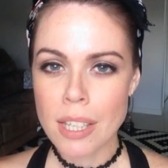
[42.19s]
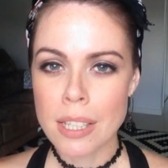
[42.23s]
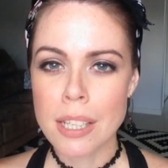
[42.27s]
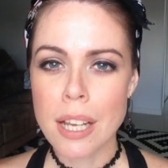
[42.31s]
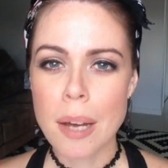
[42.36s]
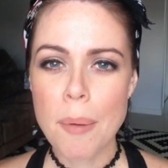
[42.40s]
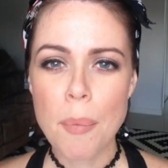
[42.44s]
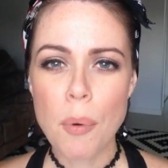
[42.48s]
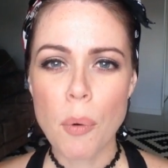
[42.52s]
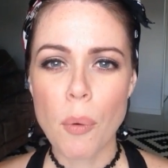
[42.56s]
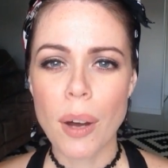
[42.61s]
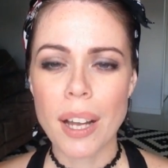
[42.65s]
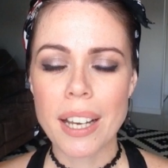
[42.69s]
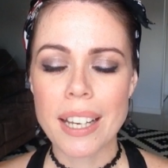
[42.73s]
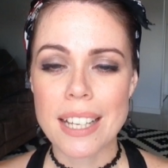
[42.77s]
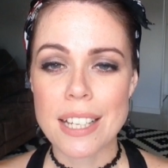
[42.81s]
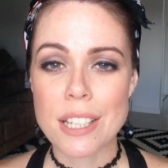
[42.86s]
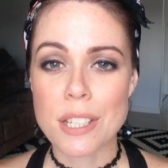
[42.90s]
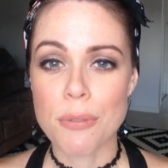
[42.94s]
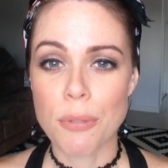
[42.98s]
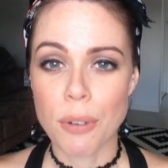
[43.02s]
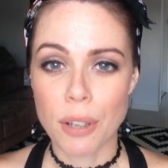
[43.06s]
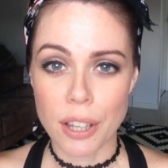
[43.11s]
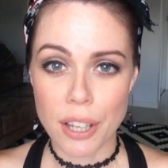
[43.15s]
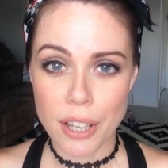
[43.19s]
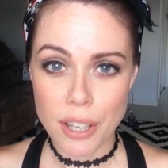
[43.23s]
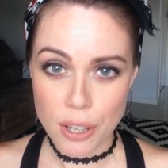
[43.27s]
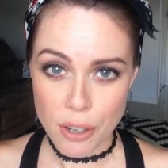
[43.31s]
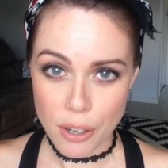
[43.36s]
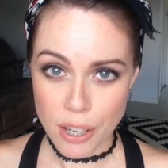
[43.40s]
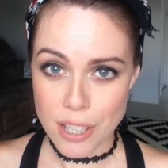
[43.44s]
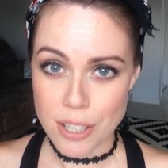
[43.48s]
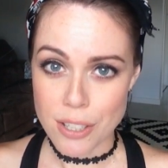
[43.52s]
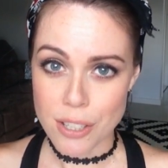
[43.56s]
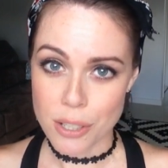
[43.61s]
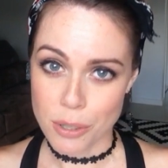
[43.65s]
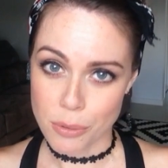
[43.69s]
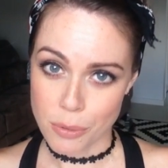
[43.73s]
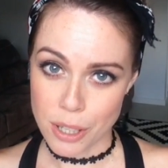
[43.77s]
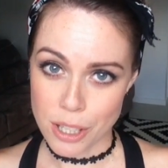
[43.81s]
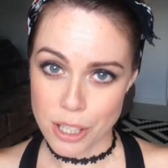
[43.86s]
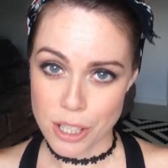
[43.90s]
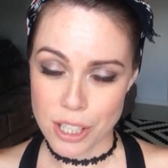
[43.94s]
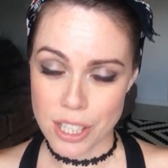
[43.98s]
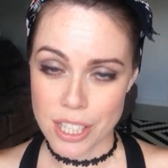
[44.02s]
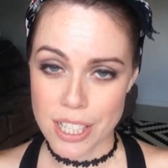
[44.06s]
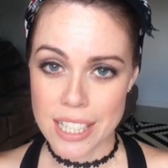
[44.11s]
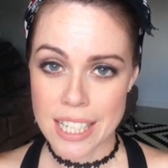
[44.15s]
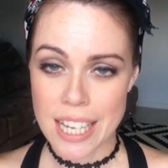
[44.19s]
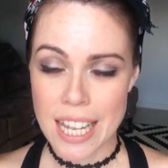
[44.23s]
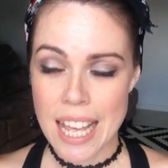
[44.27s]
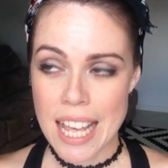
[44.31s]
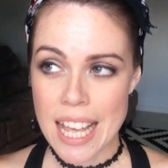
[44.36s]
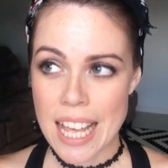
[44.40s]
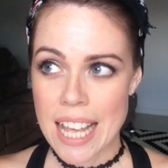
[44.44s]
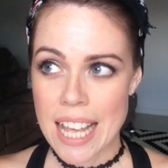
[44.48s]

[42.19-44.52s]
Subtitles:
Number one is follow your intuition.